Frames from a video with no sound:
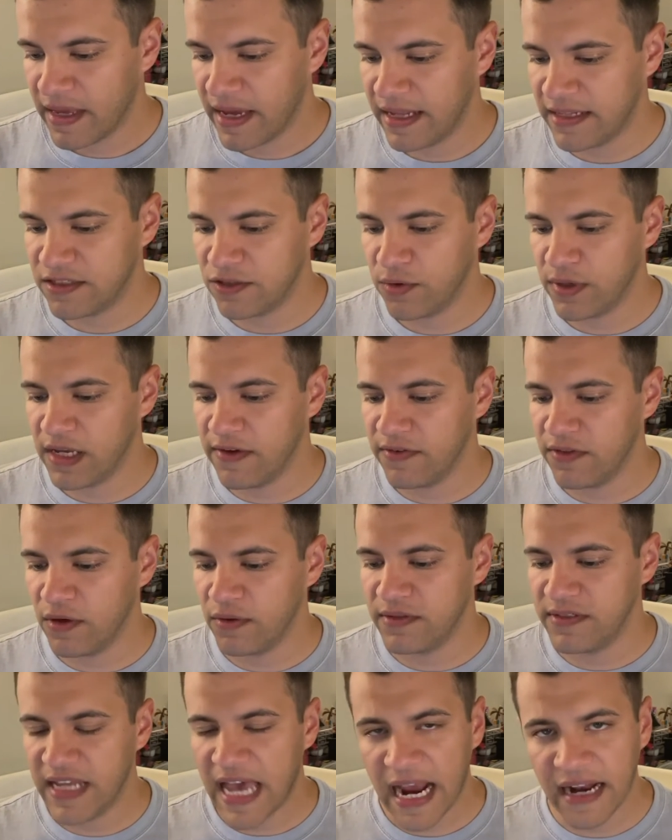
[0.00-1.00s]
And so, even
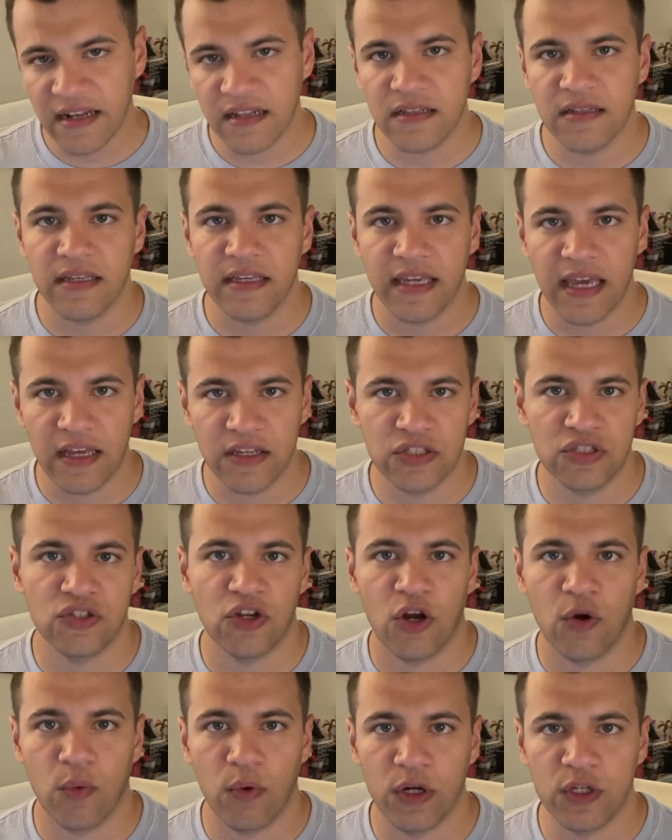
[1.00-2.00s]
though technically, yes,
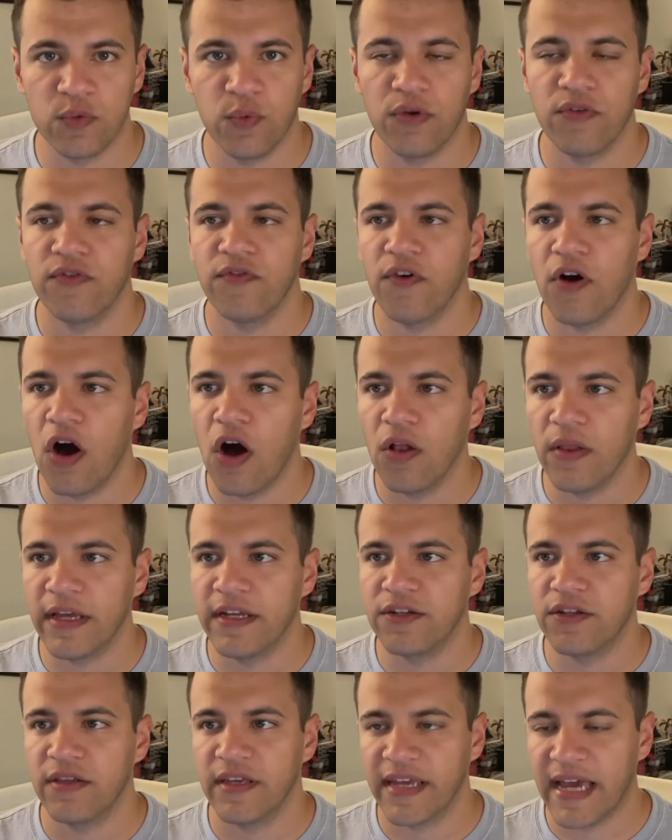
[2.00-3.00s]
Star Wars would fall
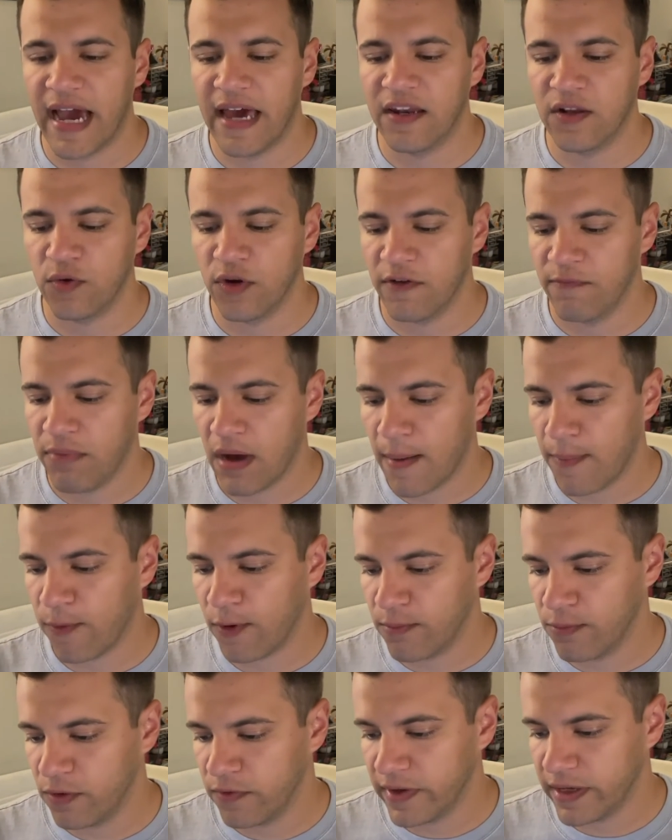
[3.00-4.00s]
into the category of
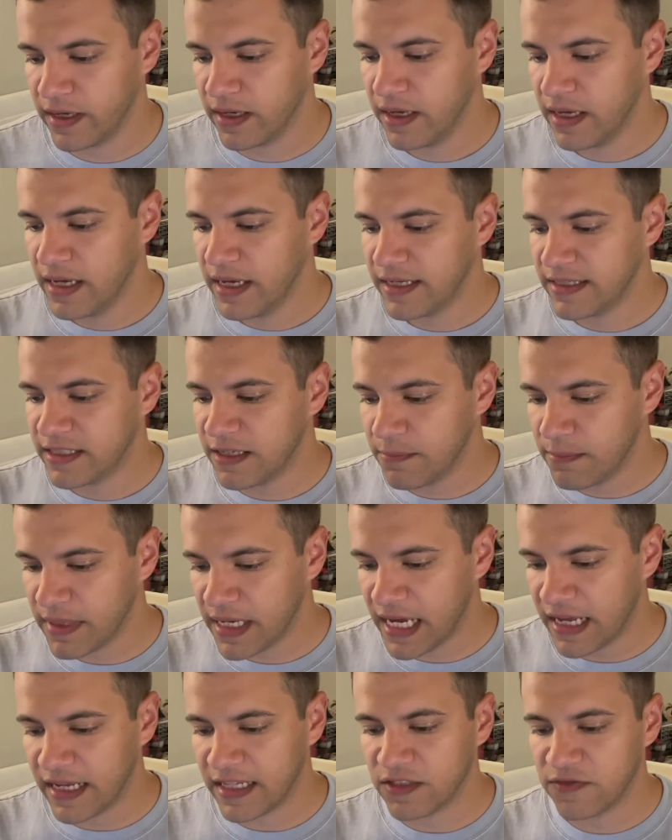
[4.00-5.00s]
popcorn movie, to
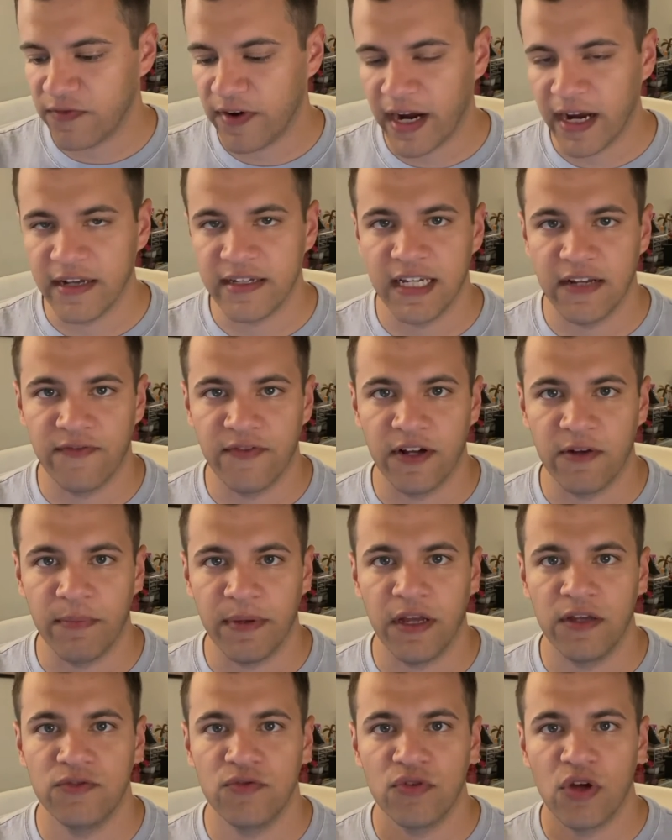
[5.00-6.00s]
me it's very different
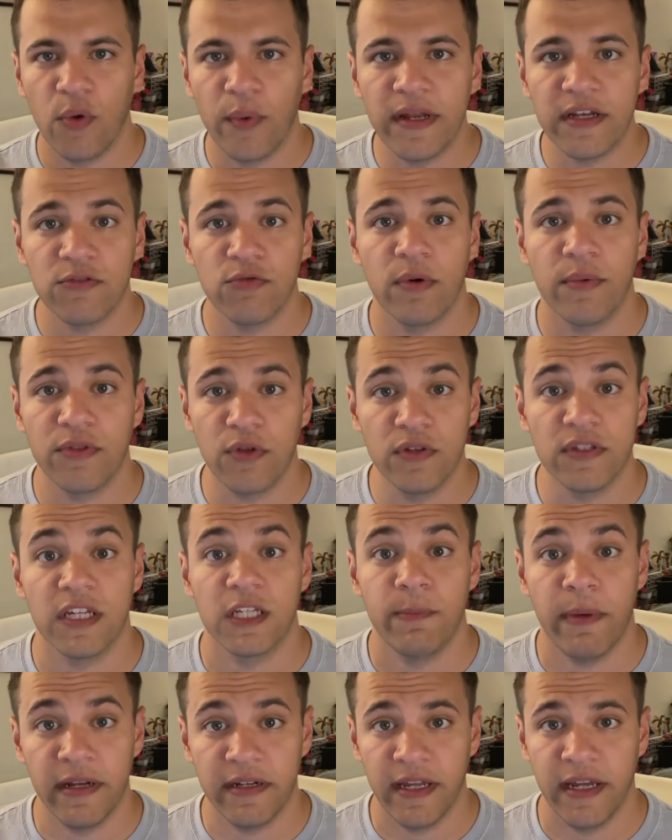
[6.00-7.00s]
because you go into it with those
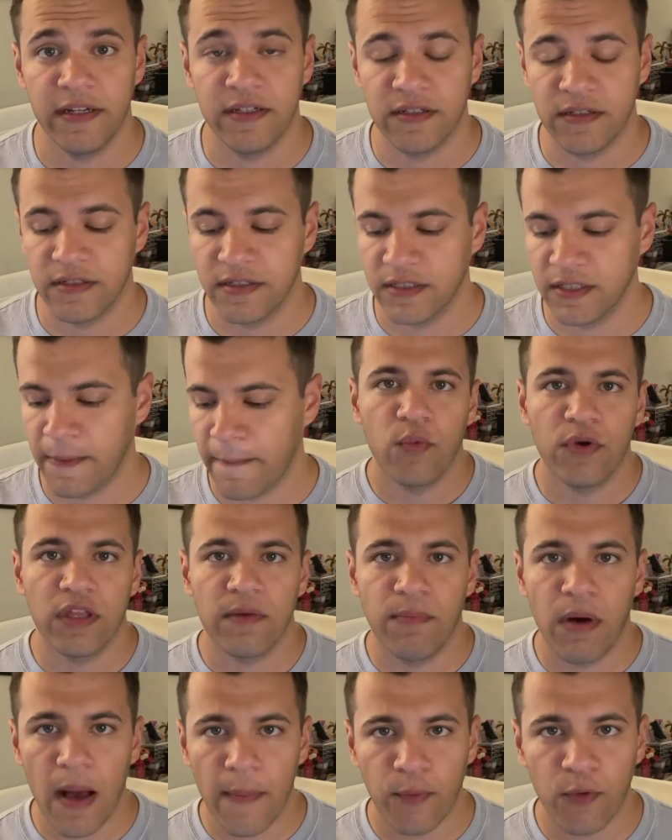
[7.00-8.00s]
expectations. With
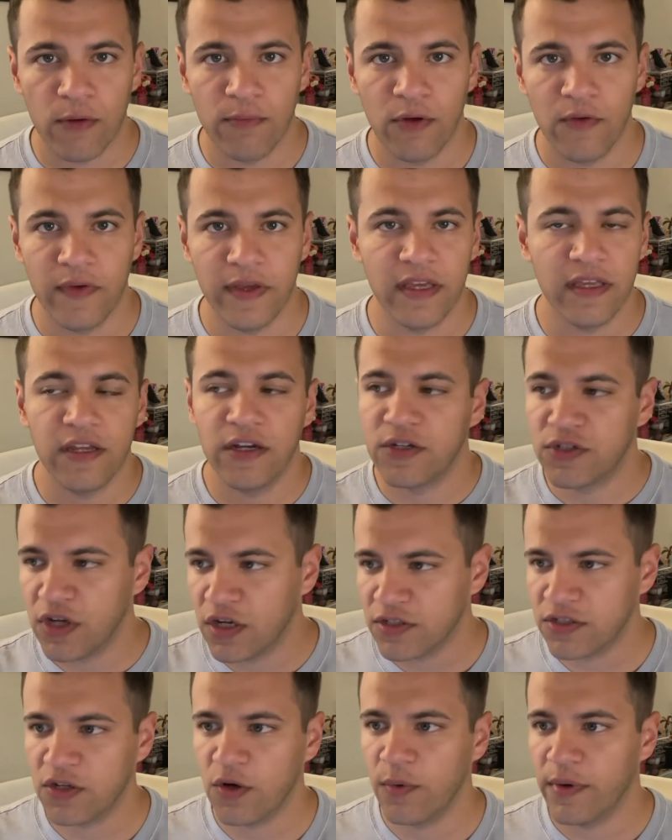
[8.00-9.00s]
a popcorn movie, you're
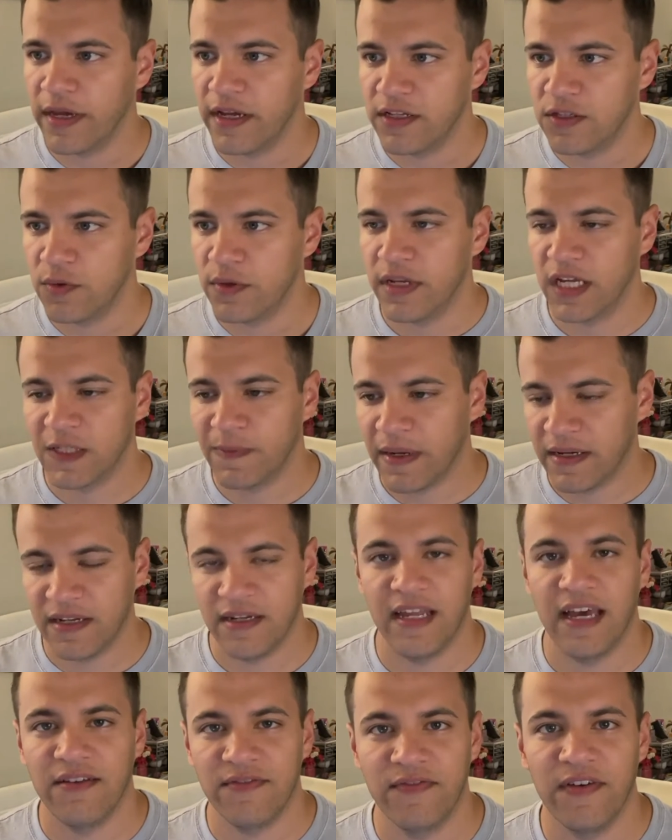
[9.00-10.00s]
just going into it
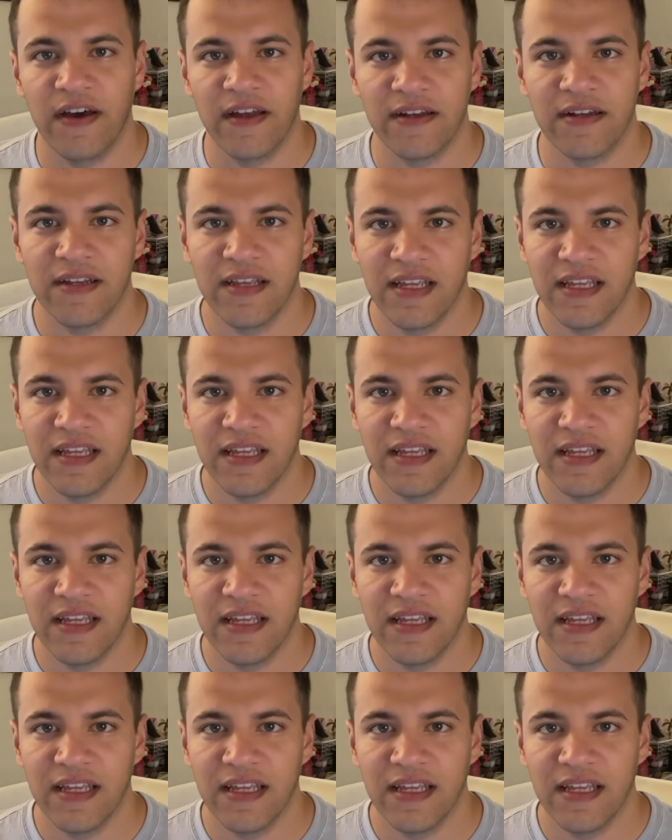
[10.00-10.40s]
expecting to have fun.